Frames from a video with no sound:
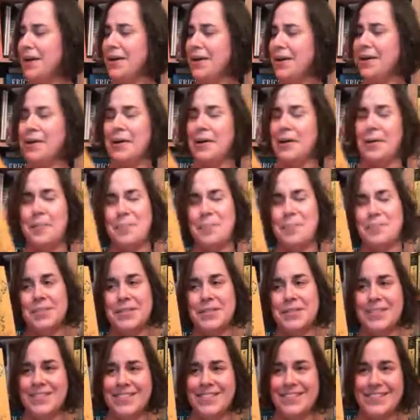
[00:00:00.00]

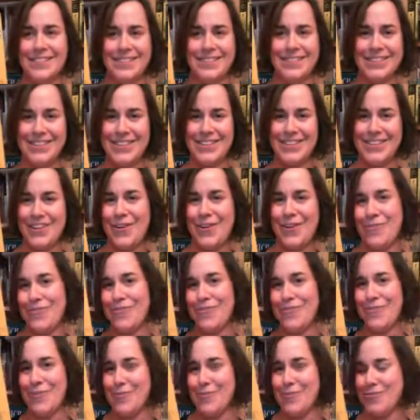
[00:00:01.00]
But you know,
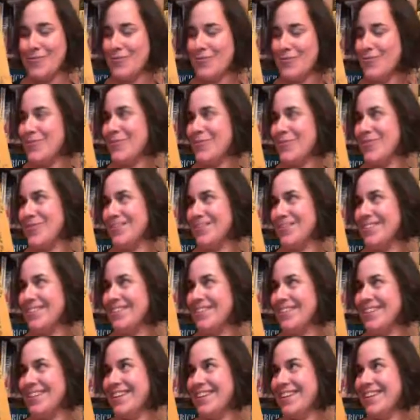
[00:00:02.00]
for
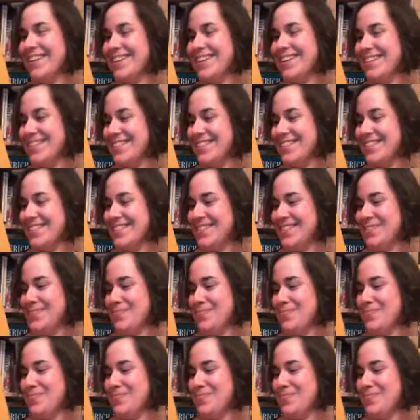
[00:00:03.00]
a nice